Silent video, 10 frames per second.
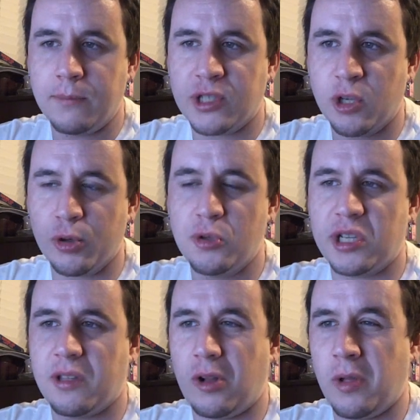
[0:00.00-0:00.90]
Still
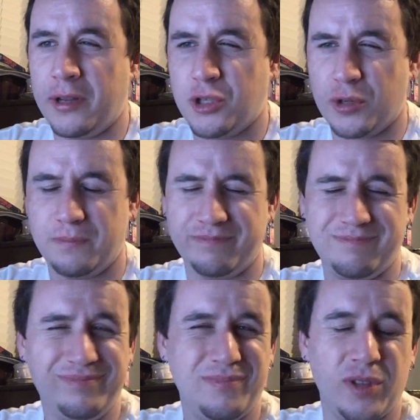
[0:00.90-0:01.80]
using the clinch.
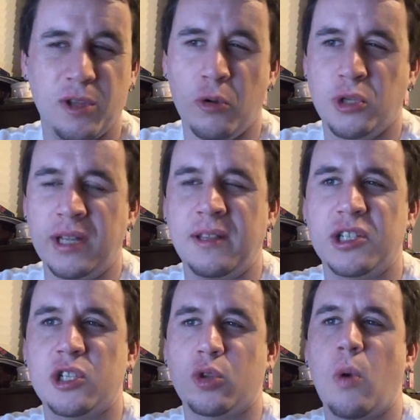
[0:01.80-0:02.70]
He did
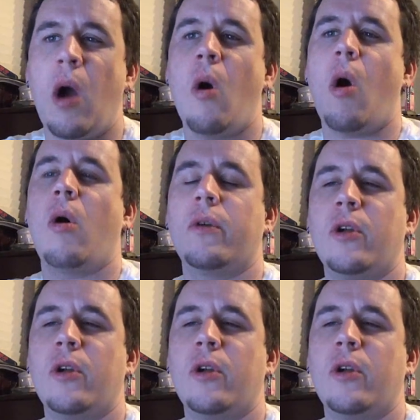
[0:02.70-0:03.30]
this throughout,